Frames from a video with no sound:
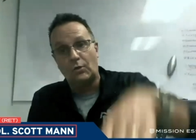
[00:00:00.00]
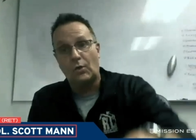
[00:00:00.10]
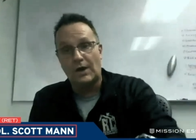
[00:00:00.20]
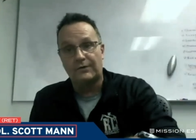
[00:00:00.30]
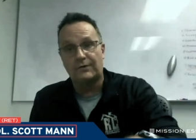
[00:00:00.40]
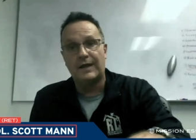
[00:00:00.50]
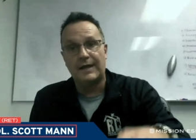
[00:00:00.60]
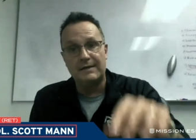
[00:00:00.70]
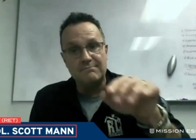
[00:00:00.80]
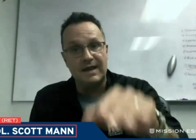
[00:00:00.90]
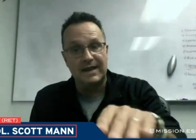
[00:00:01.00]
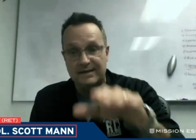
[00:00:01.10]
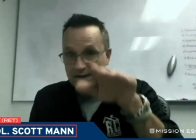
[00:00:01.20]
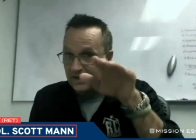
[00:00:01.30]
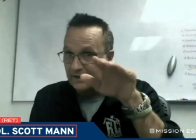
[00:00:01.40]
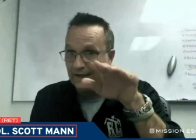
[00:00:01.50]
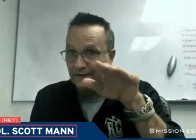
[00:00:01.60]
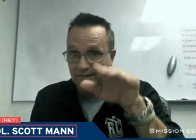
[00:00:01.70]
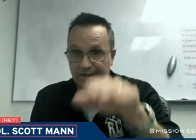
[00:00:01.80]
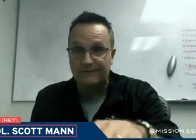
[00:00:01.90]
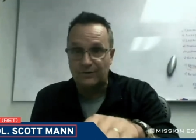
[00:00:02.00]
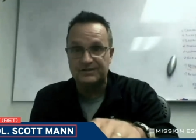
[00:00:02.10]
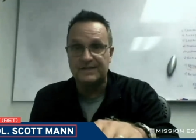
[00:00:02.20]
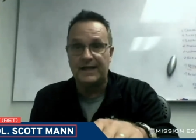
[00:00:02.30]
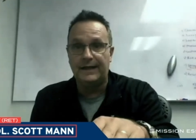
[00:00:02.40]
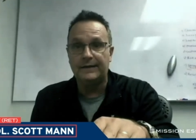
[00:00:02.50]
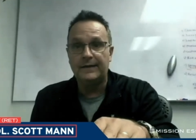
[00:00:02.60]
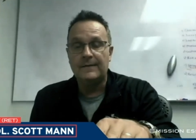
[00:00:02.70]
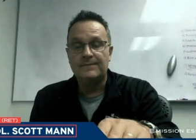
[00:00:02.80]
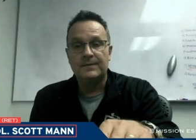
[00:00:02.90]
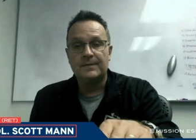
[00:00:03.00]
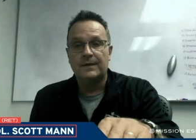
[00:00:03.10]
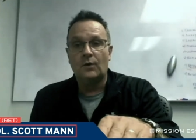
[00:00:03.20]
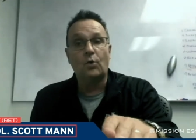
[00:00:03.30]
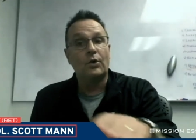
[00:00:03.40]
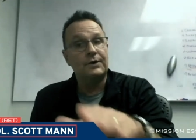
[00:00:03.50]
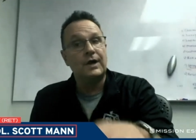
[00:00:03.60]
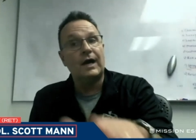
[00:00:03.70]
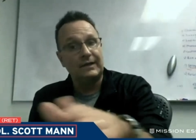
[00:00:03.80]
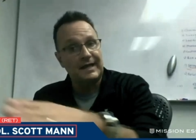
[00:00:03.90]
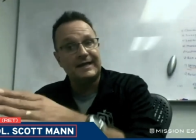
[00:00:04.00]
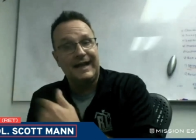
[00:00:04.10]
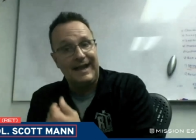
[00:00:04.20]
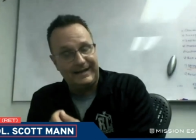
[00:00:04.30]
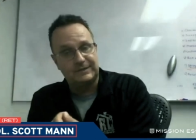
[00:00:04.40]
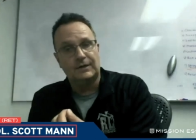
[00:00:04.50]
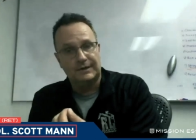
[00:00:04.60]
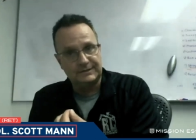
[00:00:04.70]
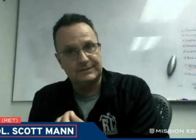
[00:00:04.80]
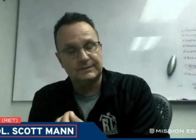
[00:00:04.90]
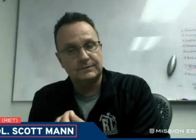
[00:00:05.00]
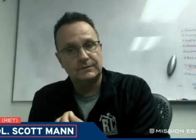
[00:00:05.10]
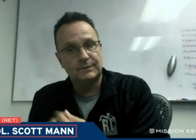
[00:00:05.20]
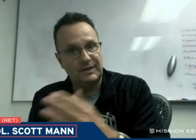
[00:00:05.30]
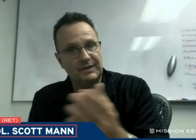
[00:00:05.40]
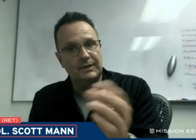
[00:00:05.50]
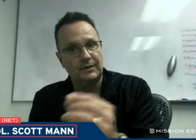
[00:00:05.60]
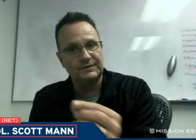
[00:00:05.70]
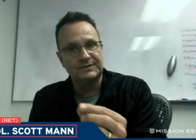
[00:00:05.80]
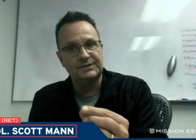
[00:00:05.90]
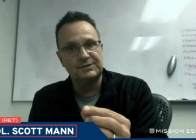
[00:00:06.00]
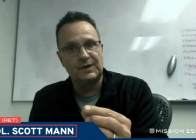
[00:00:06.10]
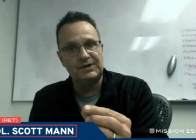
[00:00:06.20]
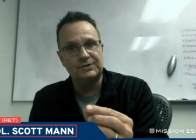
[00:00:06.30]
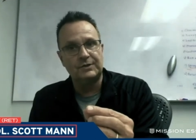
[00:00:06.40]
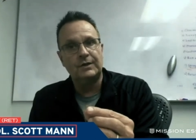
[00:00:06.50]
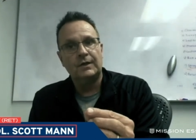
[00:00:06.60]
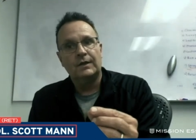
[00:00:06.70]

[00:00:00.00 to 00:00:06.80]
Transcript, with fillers: the waterline and, and, and, and leverage that, or not let it act on us, depending on the situation.